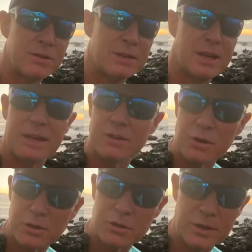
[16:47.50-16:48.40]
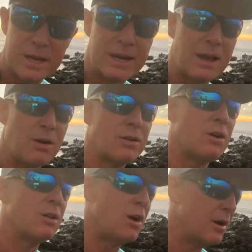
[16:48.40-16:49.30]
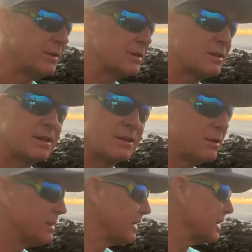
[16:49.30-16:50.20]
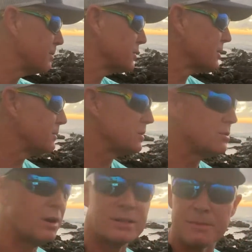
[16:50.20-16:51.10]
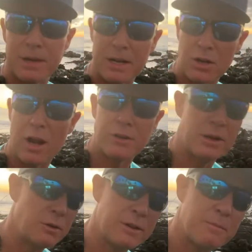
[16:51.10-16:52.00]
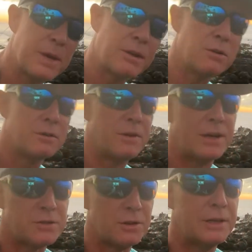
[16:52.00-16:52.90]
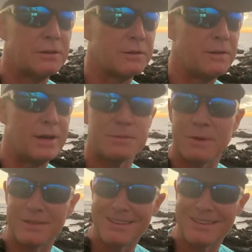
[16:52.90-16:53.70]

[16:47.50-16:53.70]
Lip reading: a day. Don't drink any alcohol, obviously, and don't take any prescription drugs. I'm not a doctor. I don't give medical advice or legal advice, but